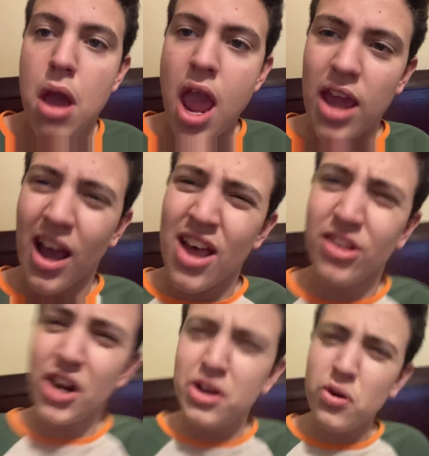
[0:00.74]
Hey guys,
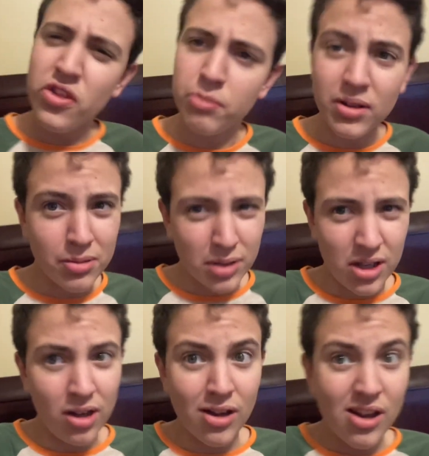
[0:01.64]
now I know this might seem like
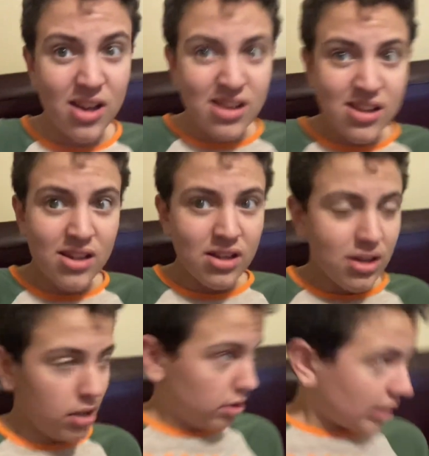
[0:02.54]
a
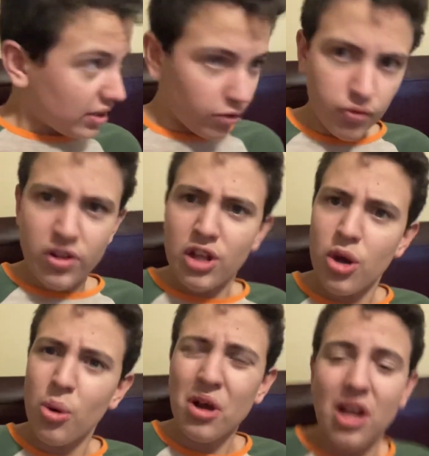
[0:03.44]
like a different video,